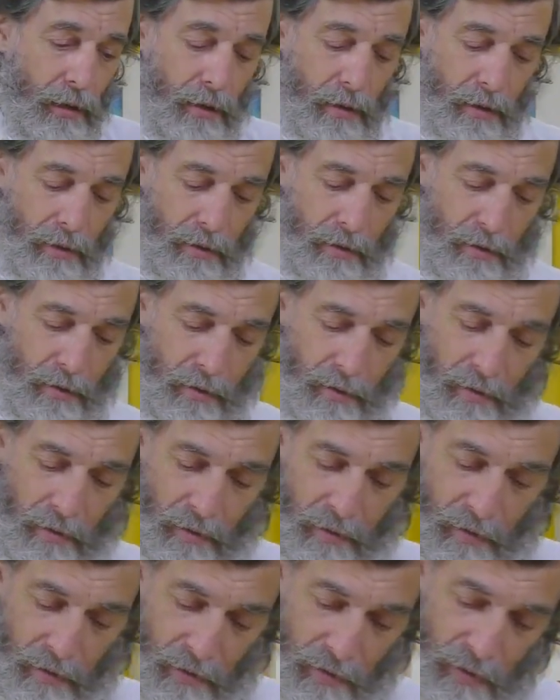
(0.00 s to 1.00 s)

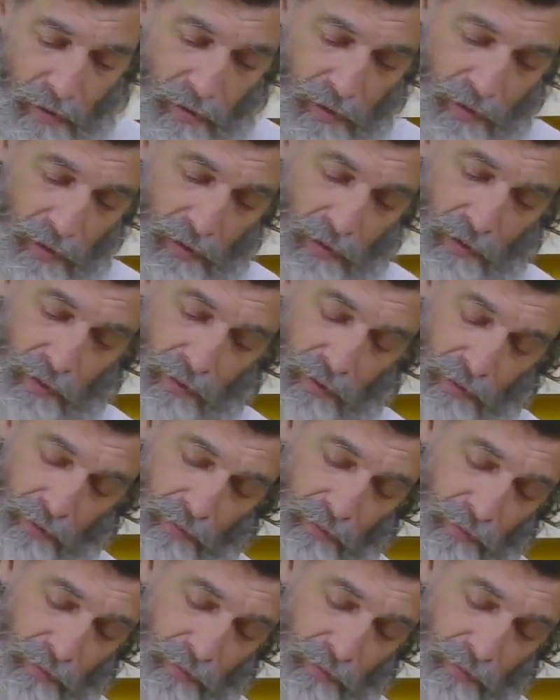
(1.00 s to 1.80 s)
Nothing is said.